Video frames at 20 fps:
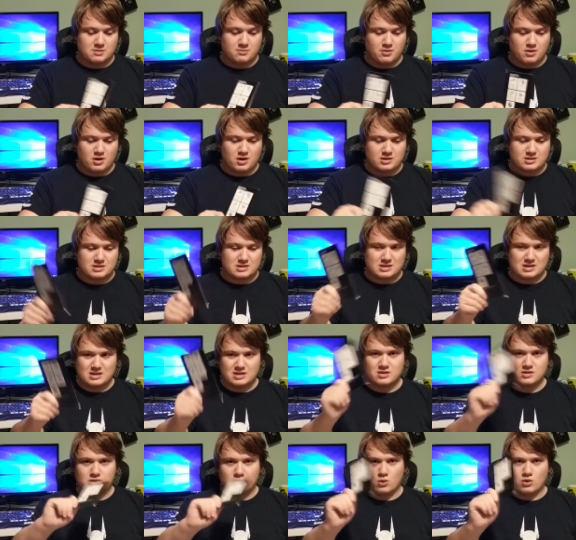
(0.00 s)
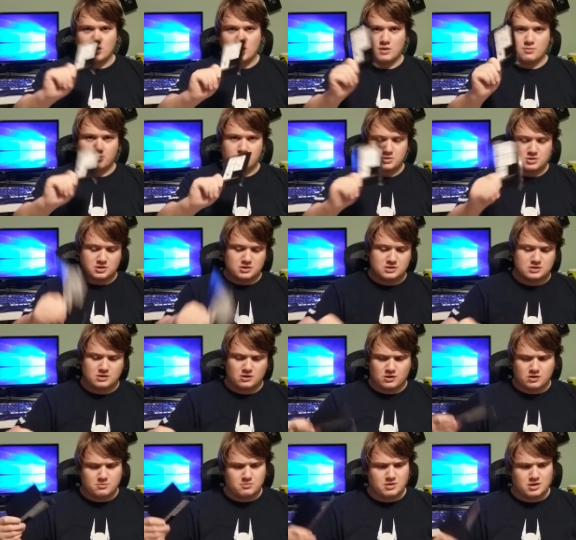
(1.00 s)
box is a little torn up, which
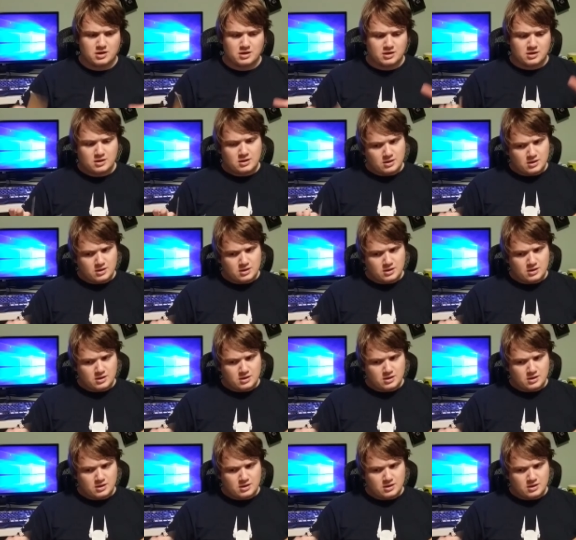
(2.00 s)
concerned me